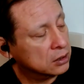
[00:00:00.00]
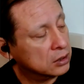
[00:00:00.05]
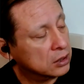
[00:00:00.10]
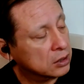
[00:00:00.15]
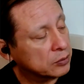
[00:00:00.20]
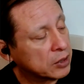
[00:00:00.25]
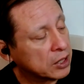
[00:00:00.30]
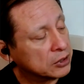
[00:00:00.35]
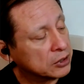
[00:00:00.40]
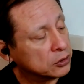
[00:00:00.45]

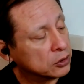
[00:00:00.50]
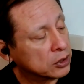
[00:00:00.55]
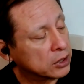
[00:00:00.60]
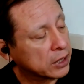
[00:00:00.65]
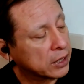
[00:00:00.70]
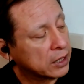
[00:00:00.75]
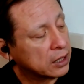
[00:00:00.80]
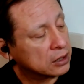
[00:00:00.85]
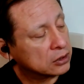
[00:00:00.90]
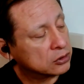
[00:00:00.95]
Immanuel
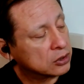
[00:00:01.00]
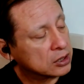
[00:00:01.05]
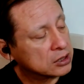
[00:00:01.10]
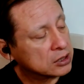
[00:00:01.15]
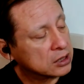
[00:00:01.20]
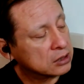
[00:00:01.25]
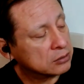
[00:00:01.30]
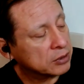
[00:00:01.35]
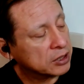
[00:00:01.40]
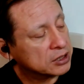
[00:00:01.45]
Kant,
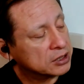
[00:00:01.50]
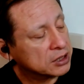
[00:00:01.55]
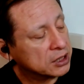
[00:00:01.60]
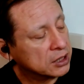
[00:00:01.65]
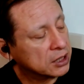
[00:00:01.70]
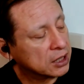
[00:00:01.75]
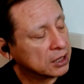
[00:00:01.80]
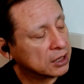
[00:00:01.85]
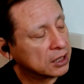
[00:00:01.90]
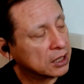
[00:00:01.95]
translated by
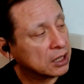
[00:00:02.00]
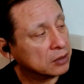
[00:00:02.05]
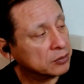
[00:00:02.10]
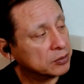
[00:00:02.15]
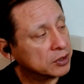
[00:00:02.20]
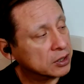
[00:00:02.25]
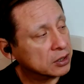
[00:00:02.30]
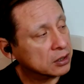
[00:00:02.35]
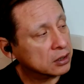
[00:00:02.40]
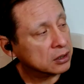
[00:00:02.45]
T.K.
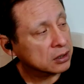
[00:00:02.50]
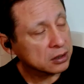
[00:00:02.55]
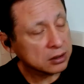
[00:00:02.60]
Abbott.